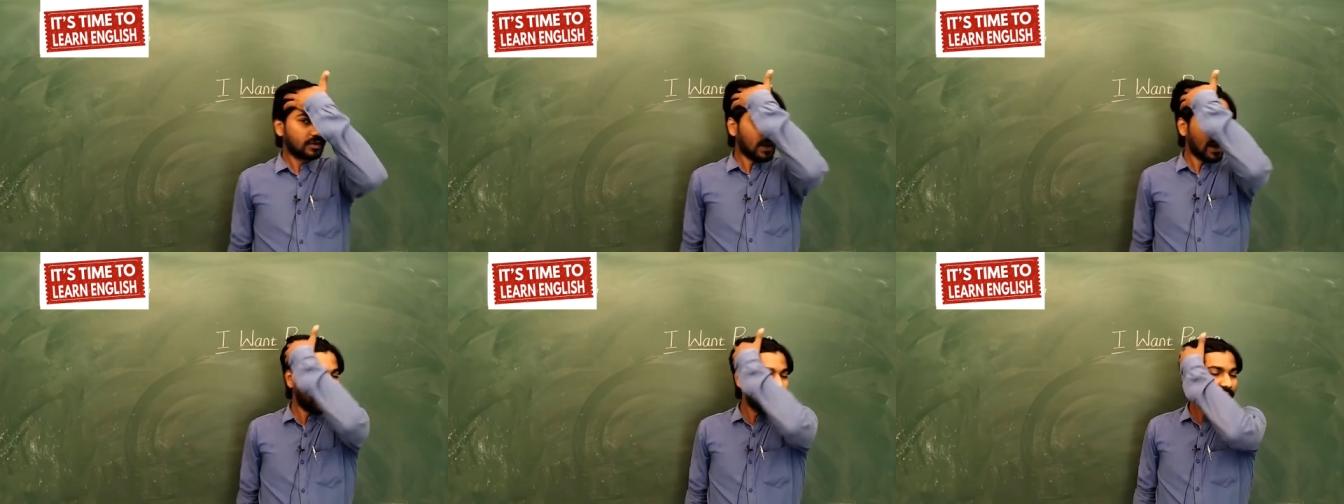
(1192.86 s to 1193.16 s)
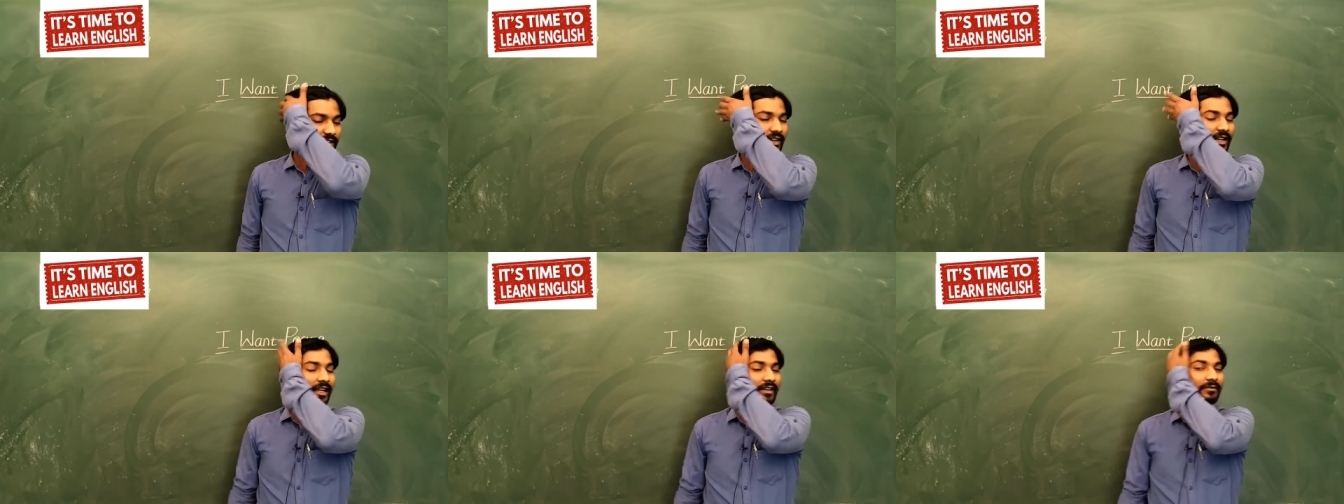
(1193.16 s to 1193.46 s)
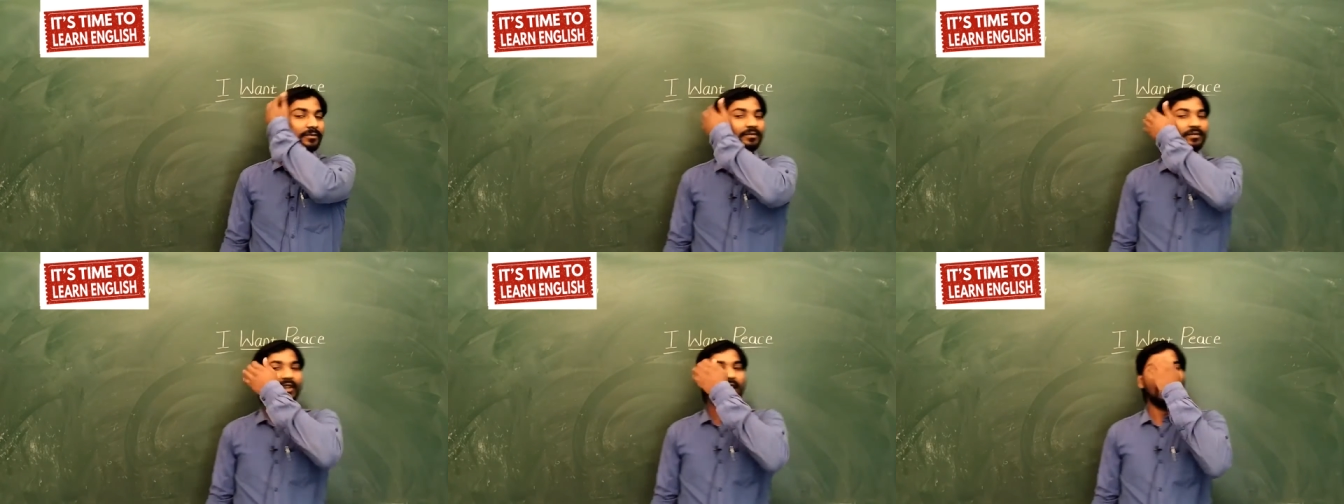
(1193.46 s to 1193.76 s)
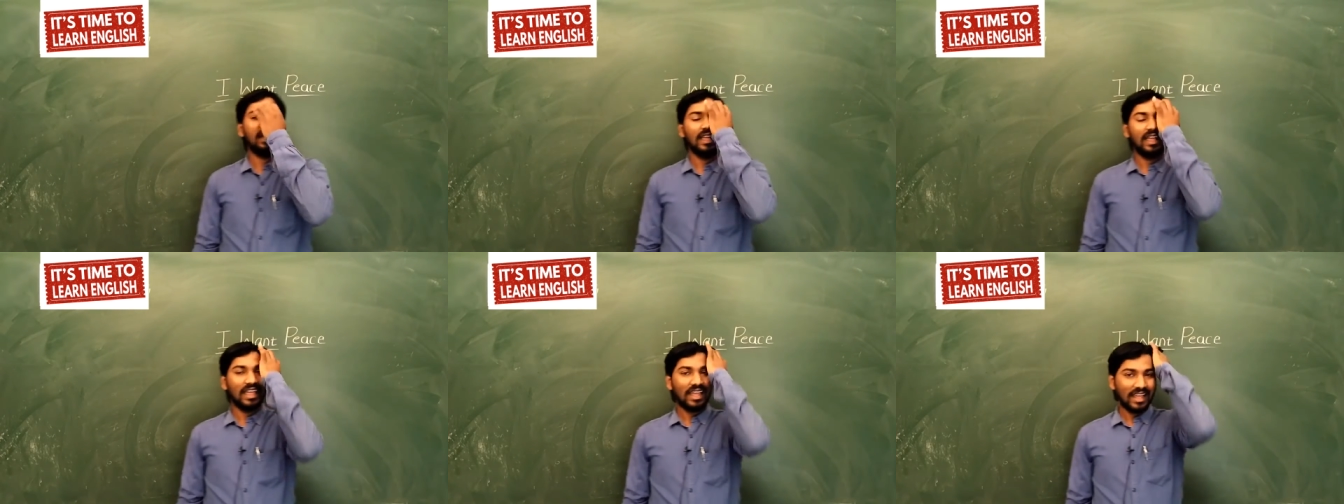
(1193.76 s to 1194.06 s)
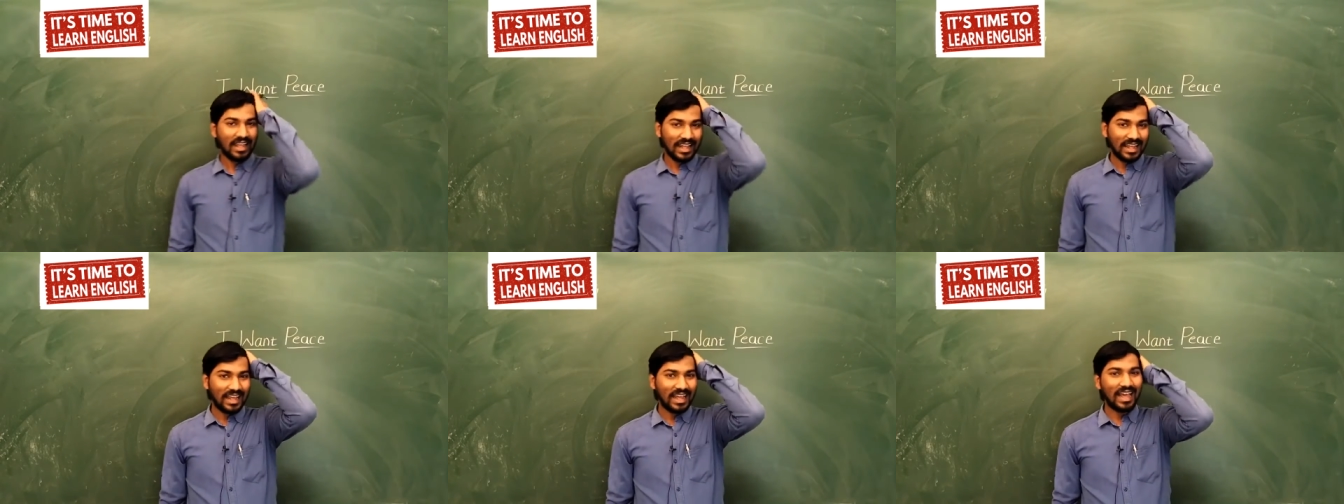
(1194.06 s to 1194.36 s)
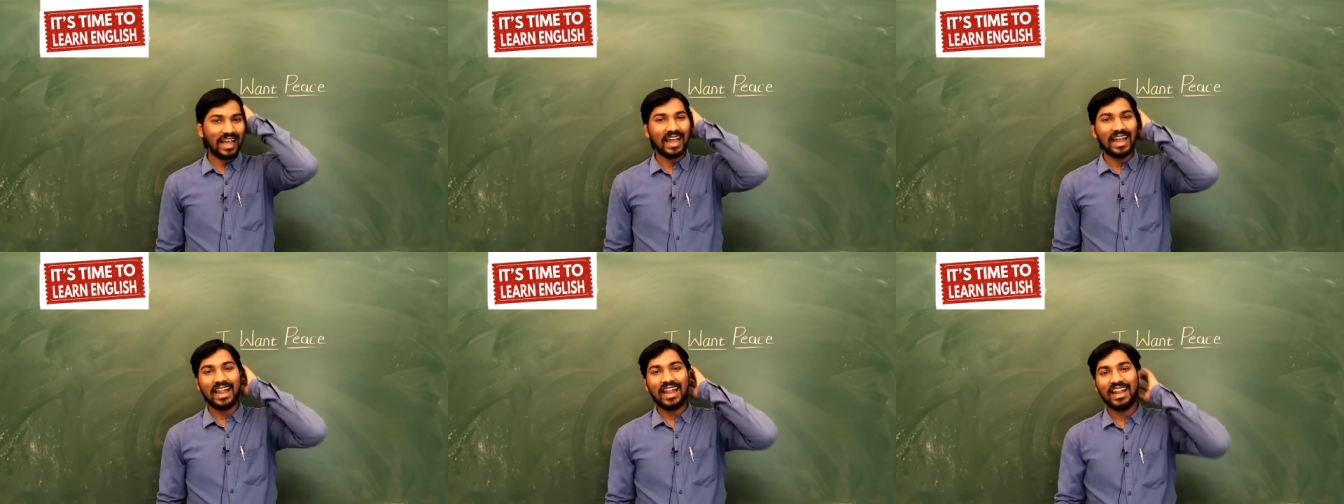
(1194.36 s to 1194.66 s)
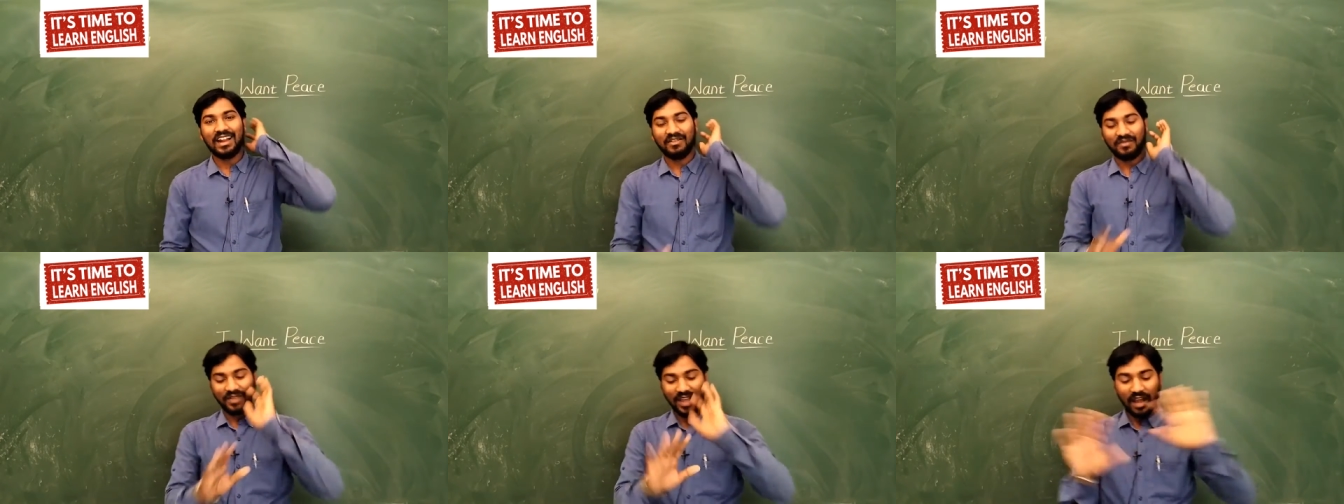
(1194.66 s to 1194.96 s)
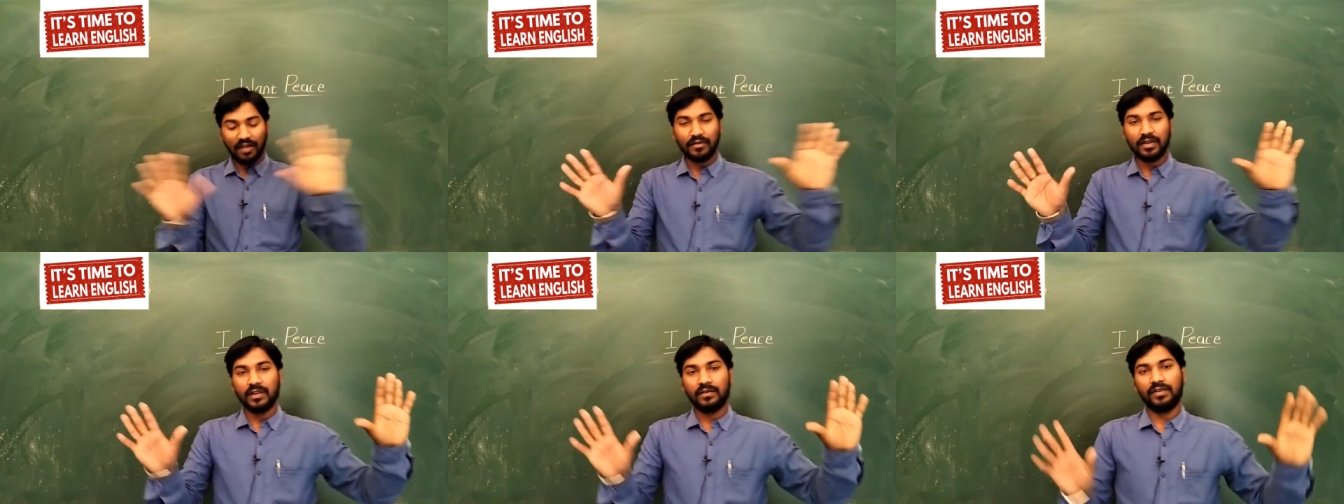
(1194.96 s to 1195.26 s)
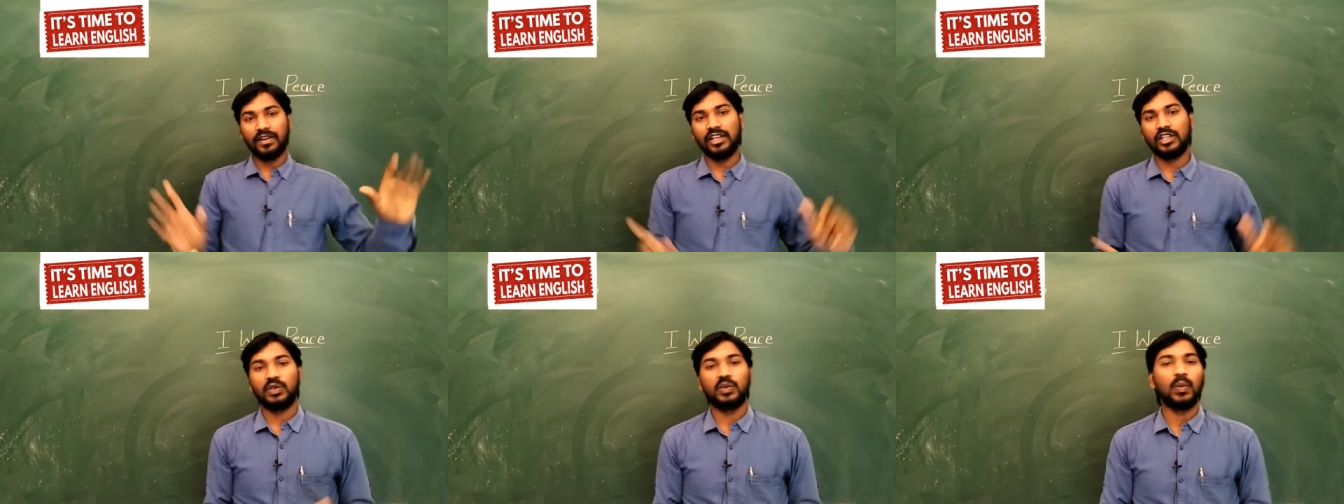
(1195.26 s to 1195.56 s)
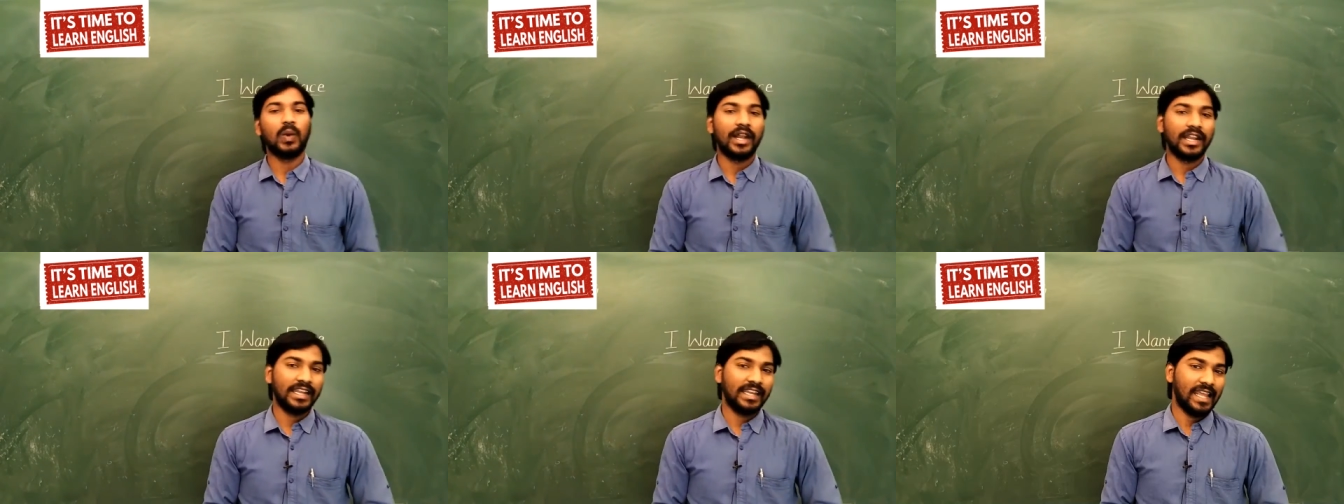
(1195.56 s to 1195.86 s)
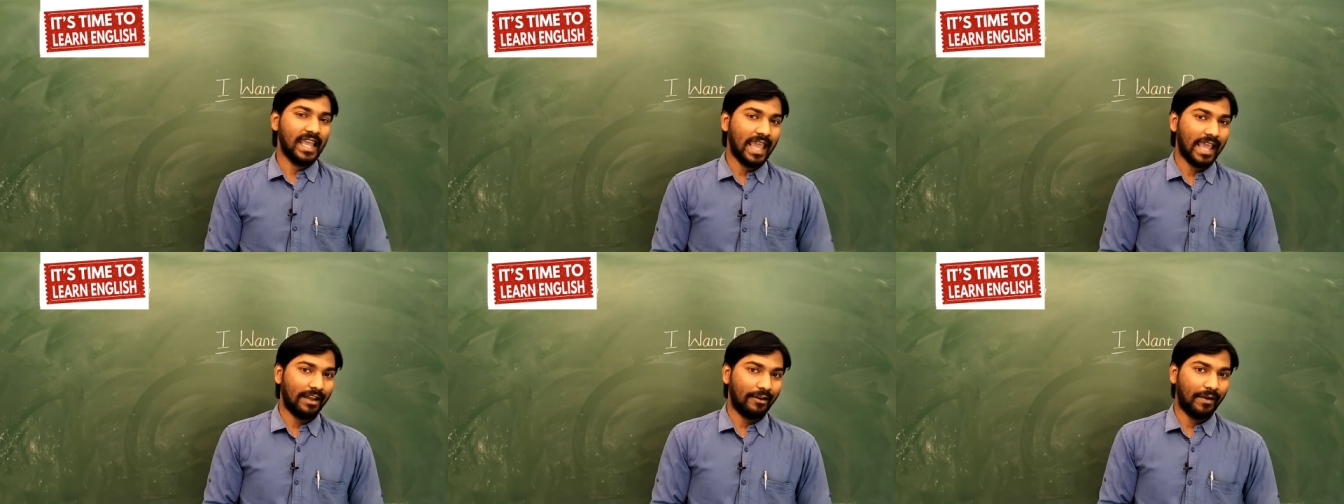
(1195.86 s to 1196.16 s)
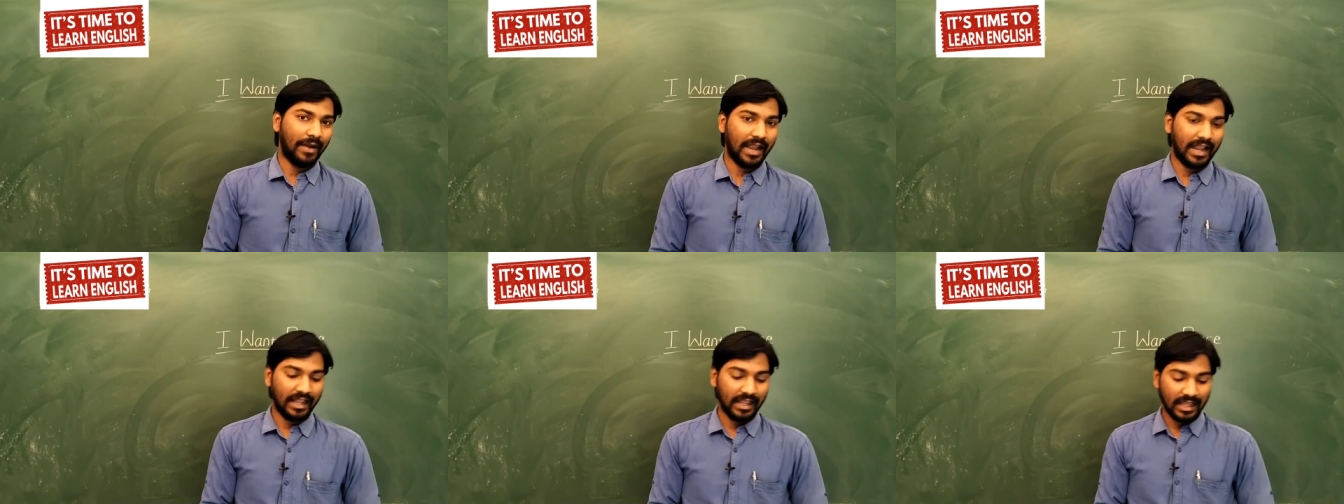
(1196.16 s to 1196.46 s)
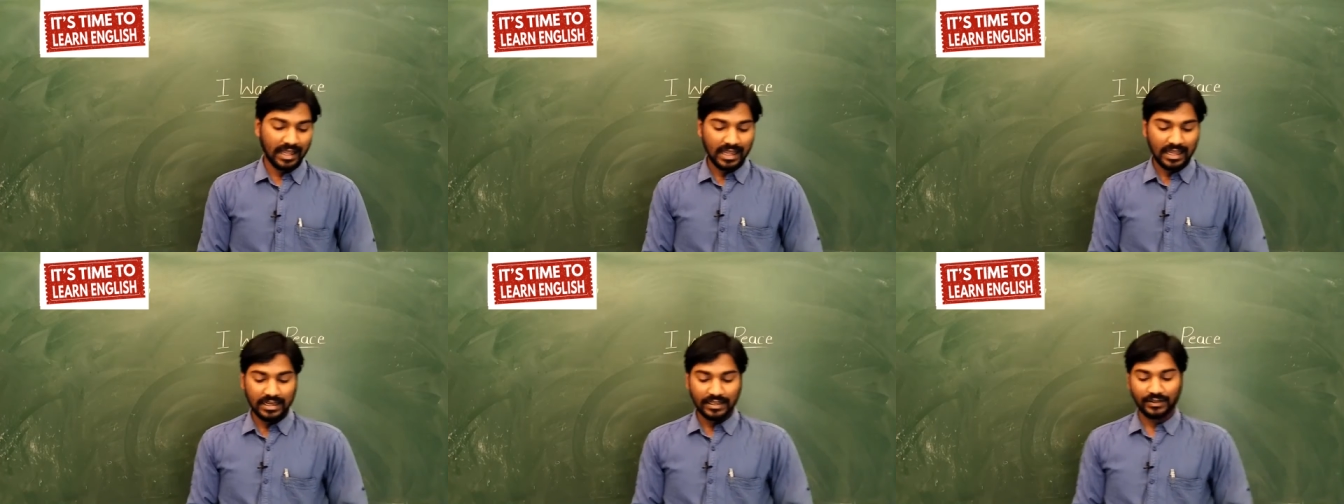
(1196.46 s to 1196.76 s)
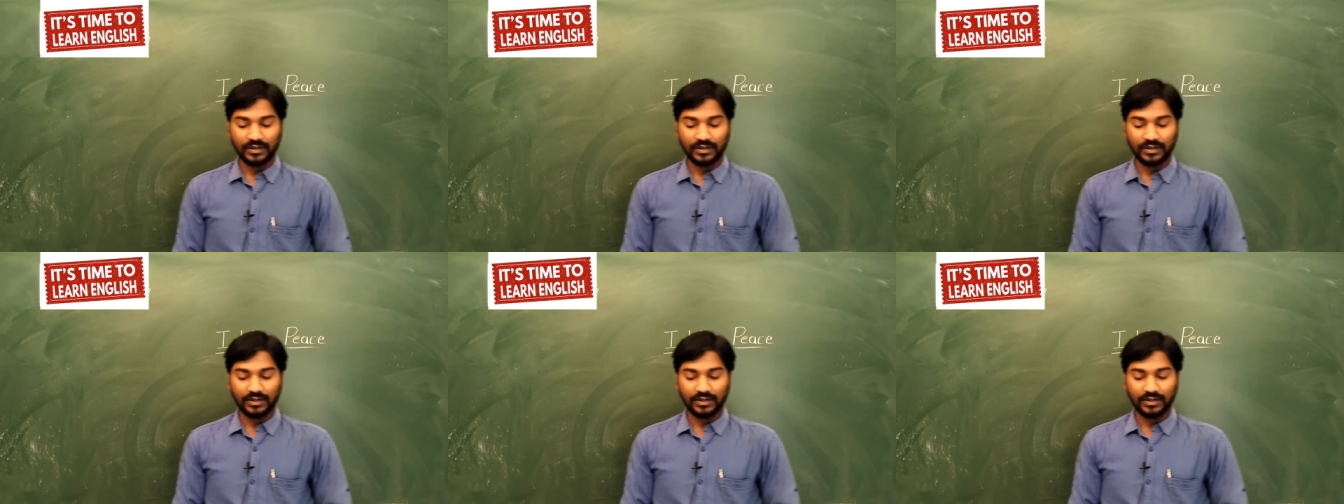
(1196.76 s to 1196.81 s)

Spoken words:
Right, children? And we have been finished 1A reading.